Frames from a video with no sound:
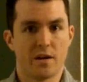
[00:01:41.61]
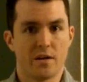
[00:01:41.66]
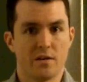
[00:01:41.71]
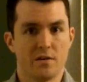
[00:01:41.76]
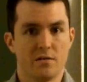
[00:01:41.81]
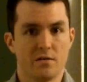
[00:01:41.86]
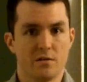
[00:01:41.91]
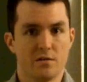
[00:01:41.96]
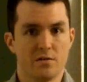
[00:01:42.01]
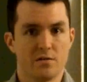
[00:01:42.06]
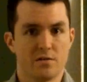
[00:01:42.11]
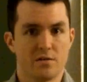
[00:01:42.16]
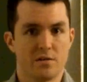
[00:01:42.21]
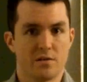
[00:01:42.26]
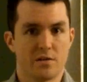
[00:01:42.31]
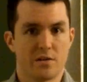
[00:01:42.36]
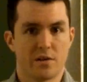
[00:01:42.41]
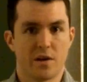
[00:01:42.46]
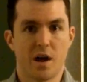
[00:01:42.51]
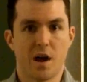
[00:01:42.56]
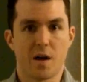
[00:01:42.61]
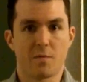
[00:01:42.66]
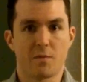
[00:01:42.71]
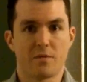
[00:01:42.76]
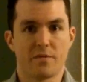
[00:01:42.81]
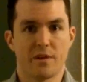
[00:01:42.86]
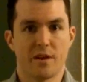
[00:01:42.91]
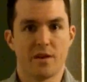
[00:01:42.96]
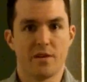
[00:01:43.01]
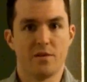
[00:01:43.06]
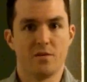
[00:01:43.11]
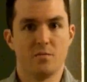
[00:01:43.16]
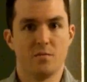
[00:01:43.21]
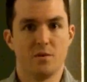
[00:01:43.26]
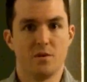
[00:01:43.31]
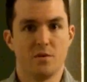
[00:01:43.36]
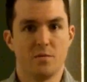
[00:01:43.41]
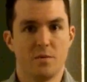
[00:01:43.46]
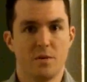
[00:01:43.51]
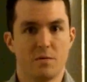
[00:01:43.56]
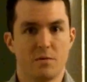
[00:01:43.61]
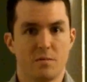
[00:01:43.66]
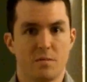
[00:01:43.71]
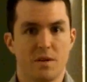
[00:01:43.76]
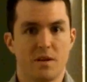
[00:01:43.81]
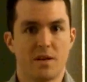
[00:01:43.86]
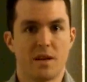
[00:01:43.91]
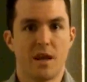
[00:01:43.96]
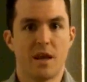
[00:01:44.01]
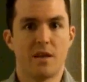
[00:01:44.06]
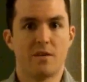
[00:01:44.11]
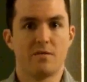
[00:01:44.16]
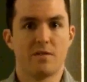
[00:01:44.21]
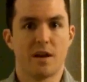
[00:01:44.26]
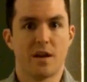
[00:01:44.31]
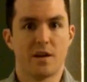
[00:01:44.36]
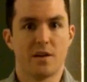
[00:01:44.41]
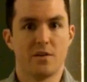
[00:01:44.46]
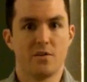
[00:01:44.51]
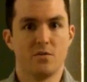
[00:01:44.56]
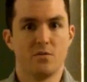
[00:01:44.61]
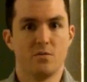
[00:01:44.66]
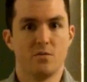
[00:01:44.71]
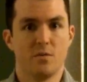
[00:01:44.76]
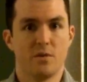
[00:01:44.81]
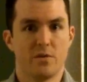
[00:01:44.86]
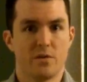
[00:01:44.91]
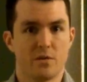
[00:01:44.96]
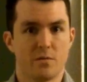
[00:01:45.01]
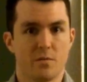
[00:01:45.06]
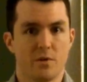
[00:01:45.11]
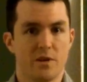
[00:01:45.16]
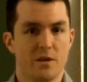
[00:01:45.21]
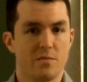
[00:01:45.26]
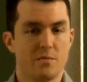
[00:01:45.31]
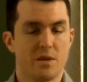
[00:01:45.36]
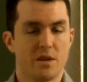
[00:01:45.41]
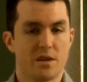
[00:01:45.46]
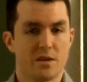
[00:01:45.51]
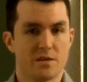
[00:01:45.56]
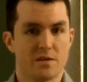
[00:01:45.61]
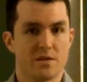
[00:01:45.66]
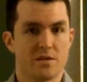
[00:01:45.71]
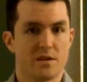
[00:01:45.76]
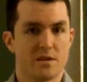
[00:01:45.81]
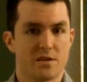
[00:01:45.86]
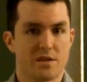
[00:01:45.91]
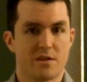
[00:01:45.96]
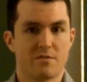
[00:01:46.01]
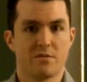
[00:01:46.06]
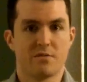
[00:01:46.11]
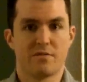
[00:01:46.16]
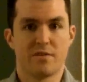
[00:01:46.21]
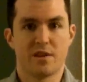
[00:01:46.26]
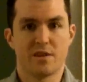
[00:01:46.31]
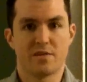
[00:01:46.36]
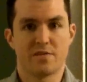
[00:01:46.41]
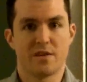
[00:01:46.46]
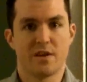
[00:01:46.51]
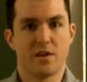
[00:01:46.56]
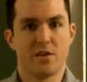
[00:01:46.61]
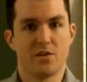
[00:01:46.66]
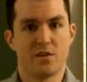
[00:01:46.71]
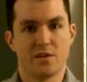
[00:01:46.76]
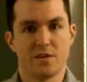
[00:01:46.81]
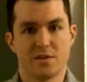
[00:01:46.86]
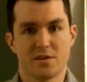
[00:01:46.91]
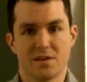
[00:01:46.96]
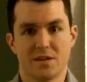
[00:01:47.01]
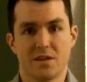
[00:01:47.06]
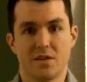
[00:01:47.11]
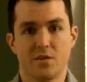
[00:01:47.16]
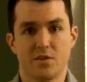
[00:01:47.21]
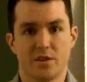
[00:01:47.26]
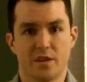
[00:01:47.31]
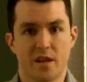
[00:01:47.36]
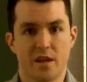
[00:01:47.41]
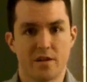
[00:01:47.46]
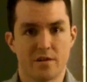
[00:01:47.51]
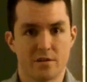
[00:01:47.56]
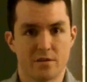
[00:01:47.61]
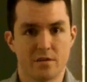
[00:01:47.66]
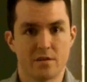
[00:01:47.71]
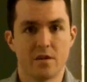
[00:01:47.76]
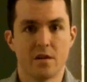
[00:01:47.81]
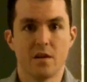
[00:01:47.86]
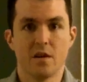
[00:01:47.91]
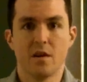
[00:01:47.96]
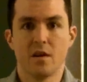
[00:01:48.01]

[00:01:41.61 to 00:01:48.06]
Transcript: You'll lose, the copper value, but you'll be able to maintain value with your money because it does have a face value and it is legal tender.